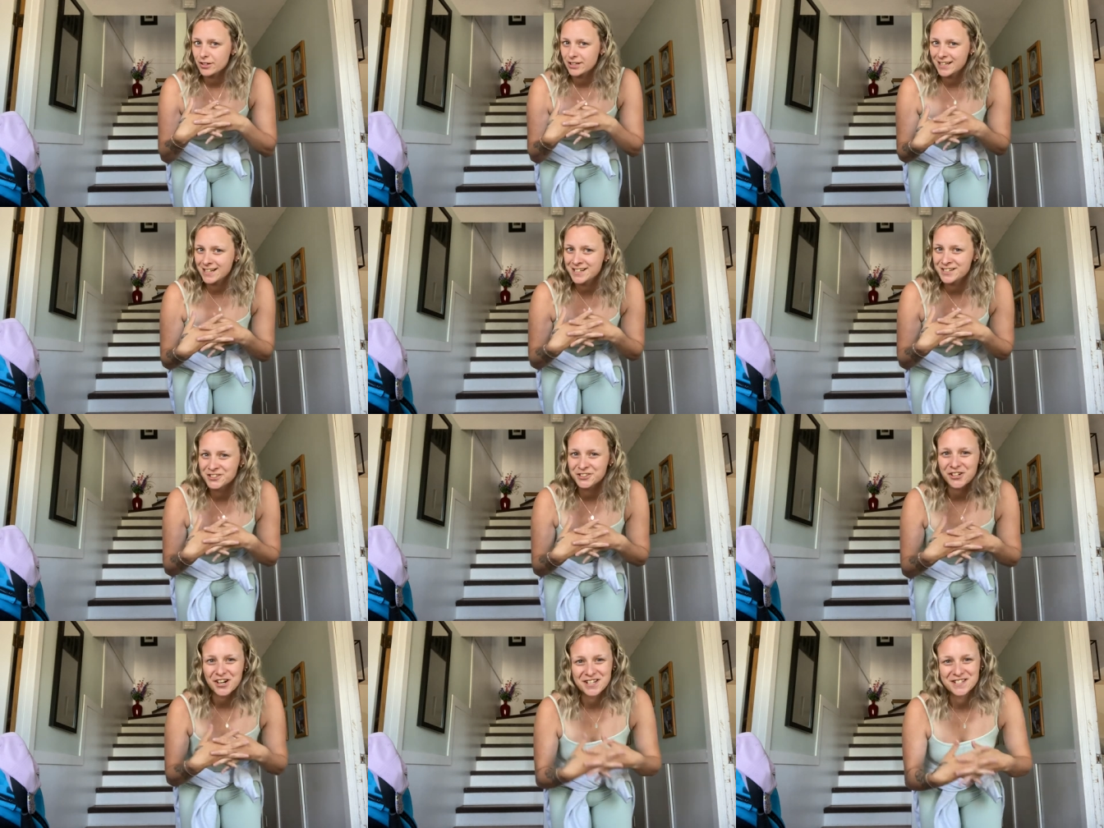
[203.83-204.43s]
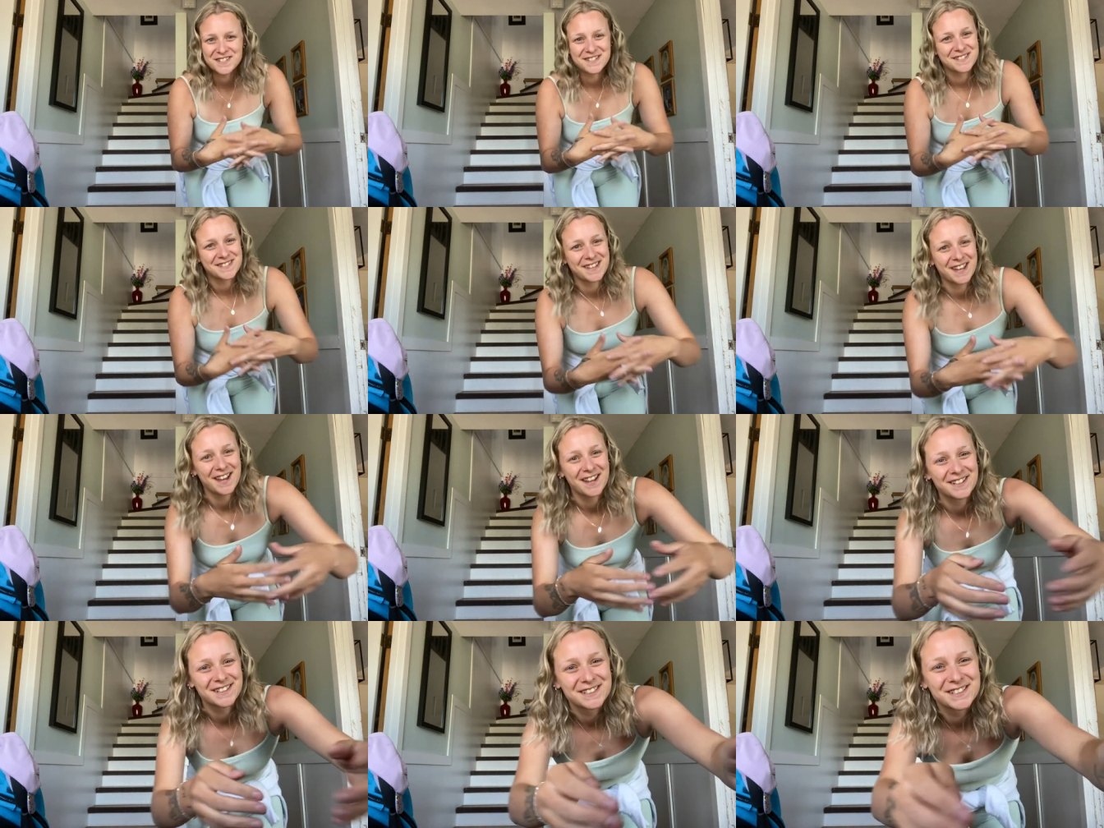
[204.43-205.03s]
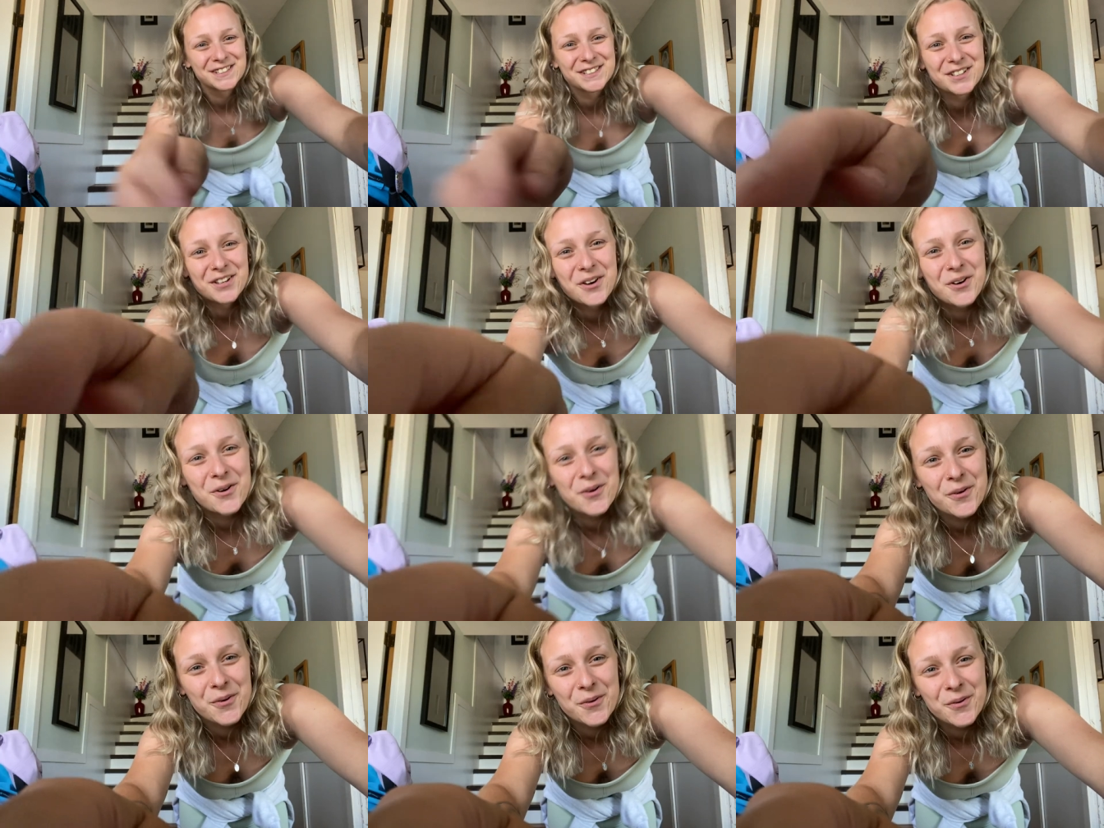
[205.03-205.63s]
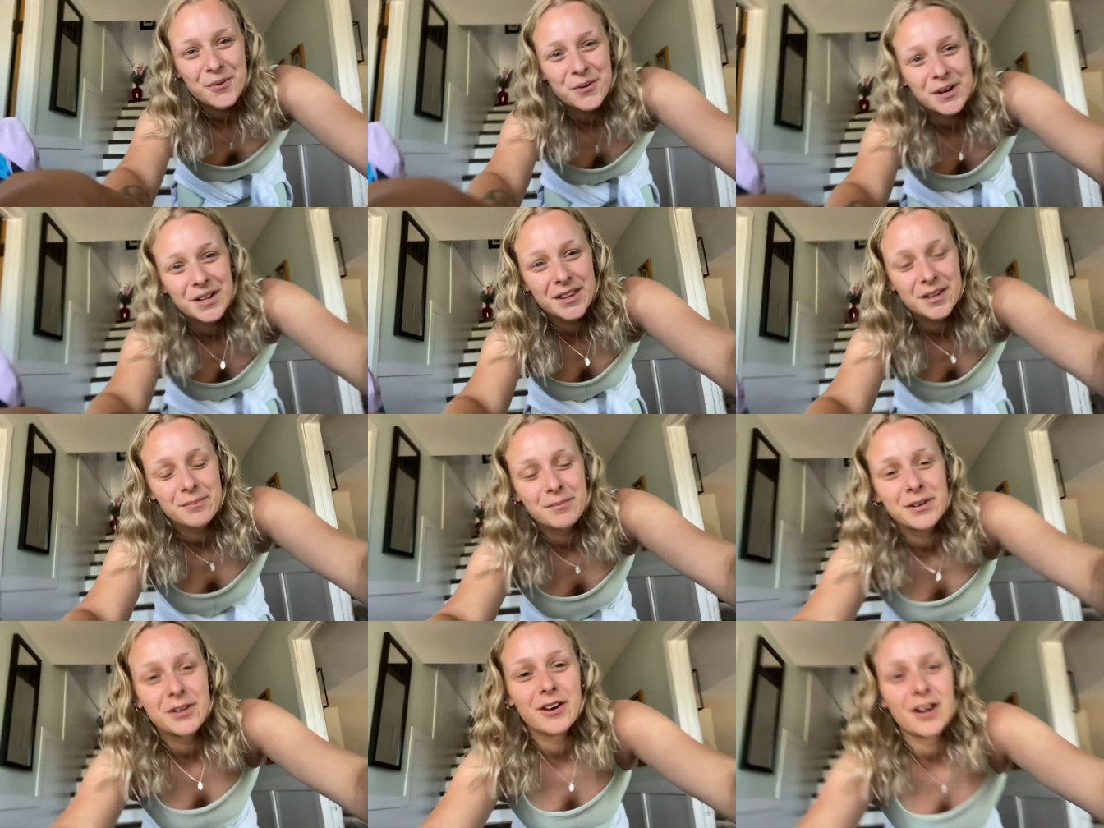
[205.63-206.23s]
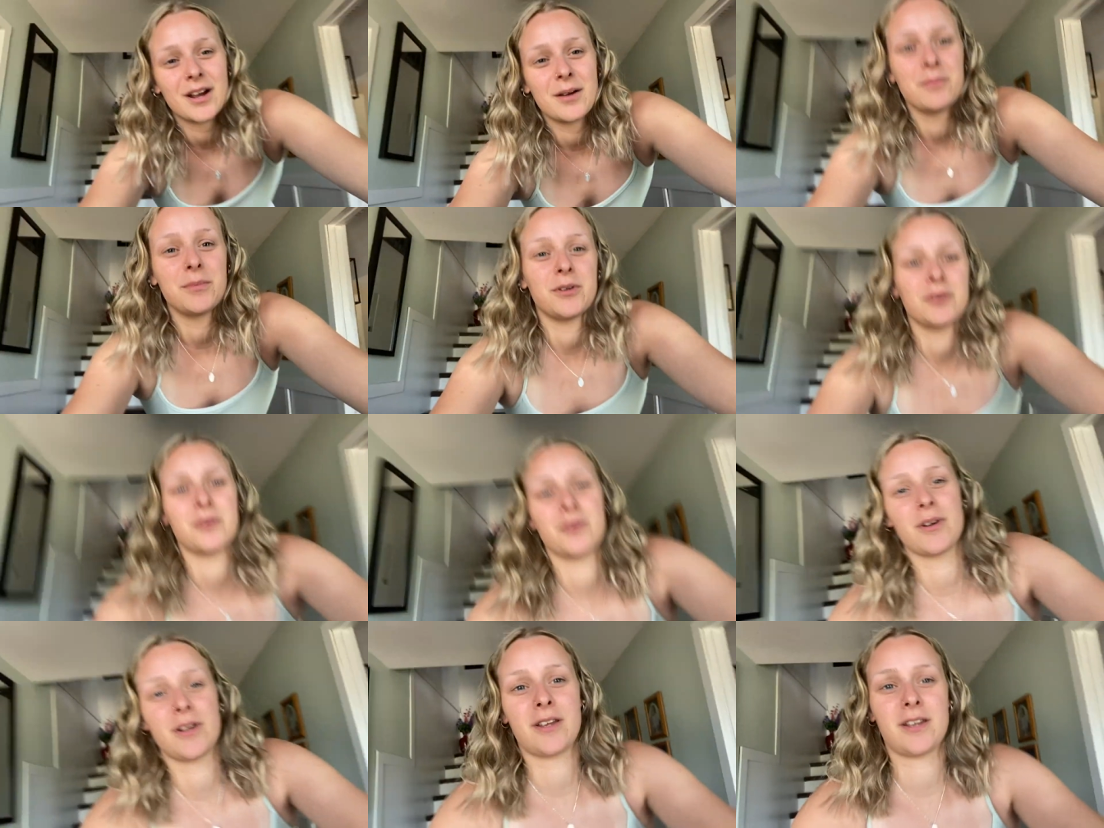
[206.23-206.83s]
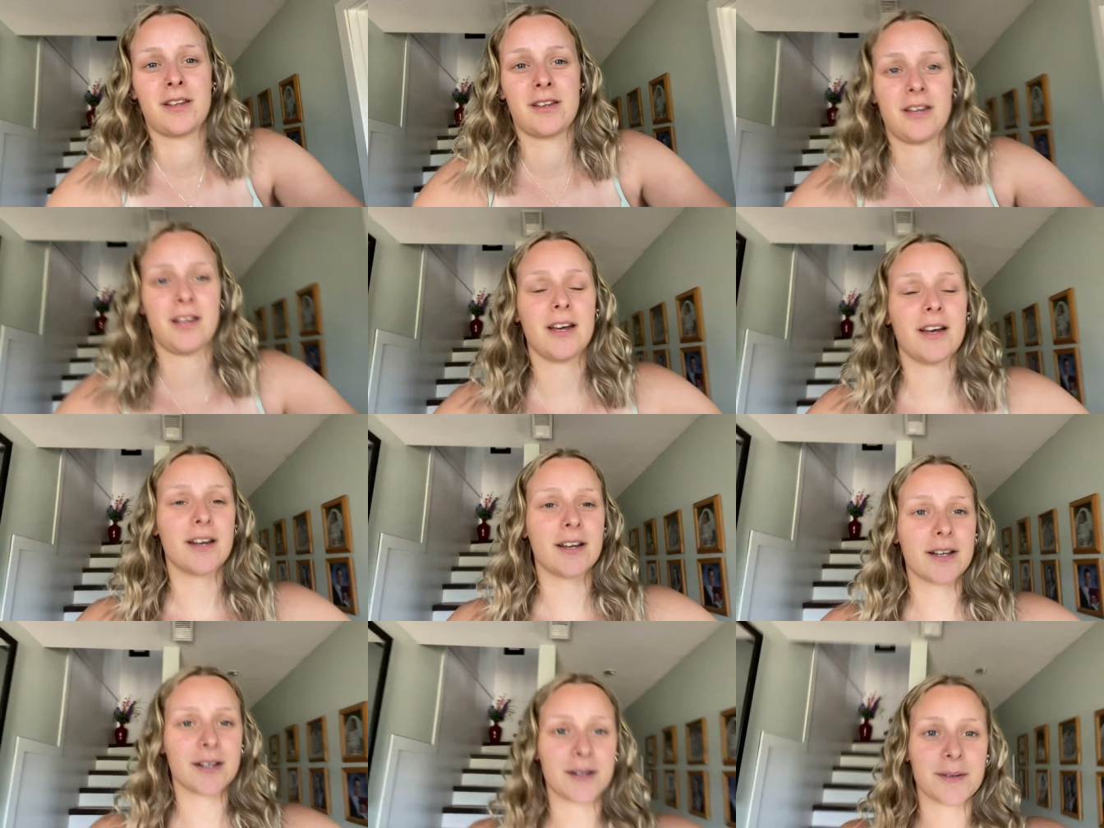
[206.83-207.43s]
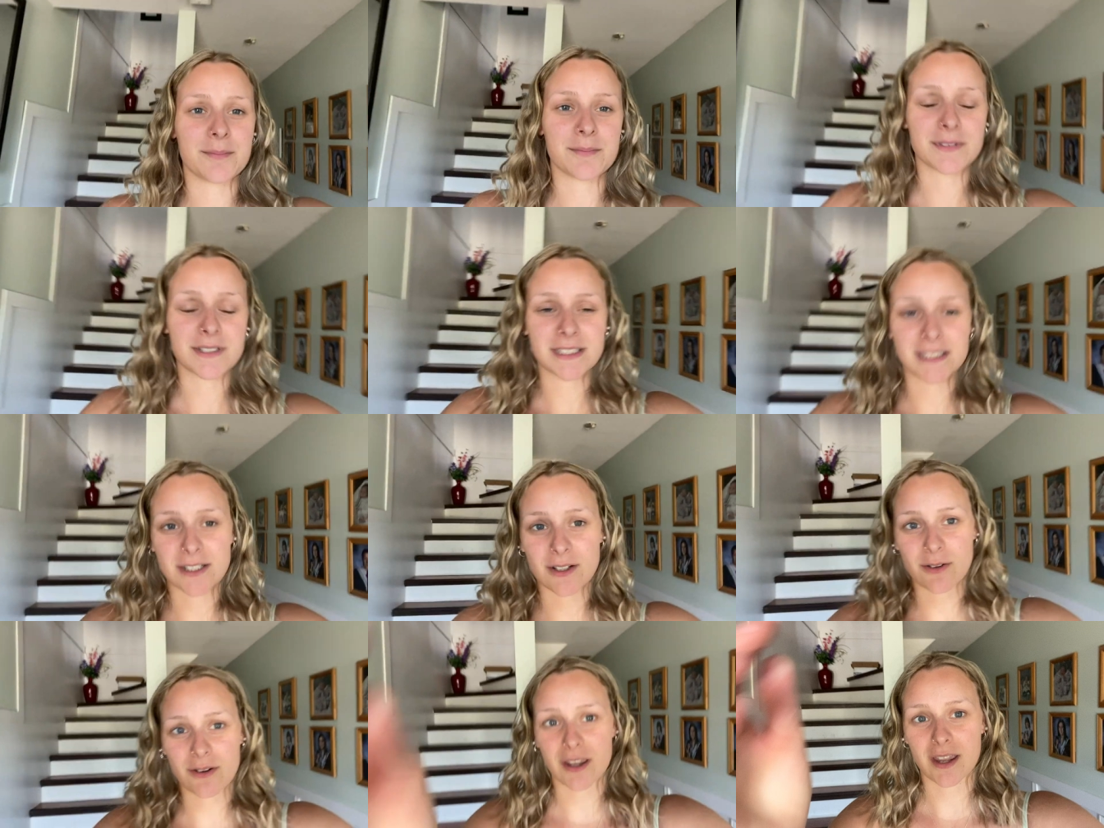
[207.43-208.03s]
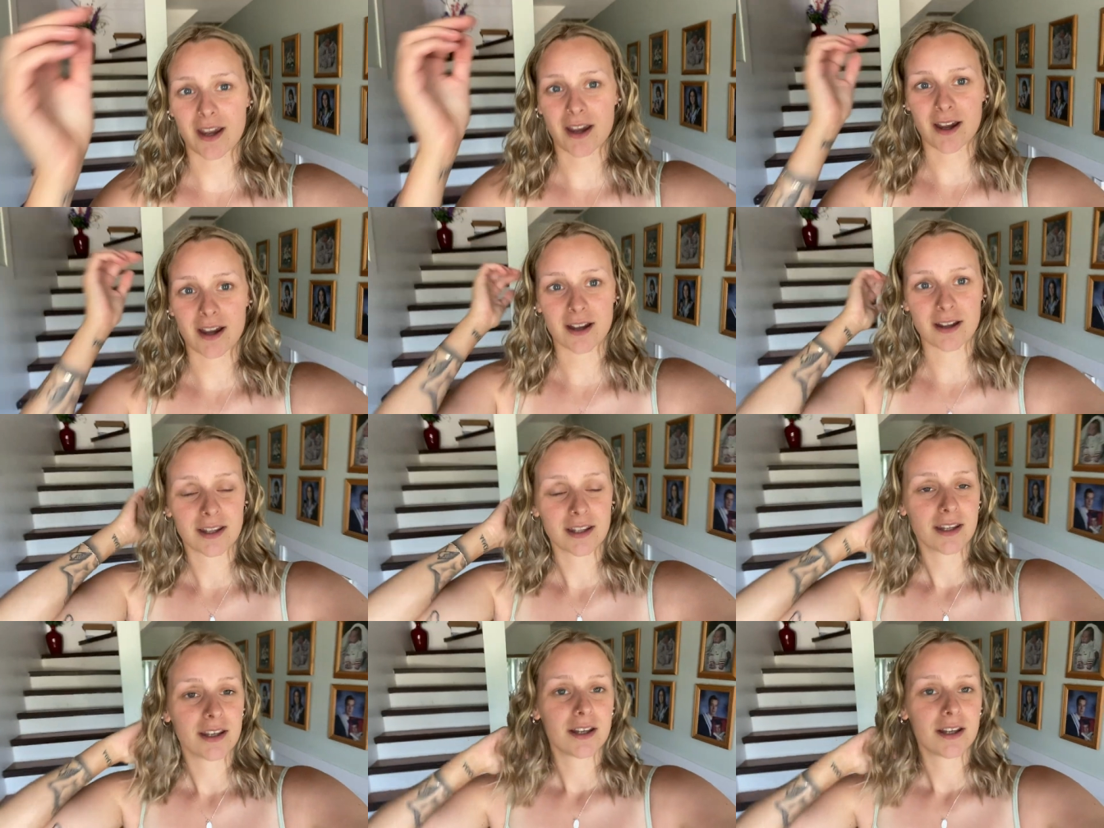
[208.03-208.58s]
in dresses yet. So let me grab you. Um, so yeah.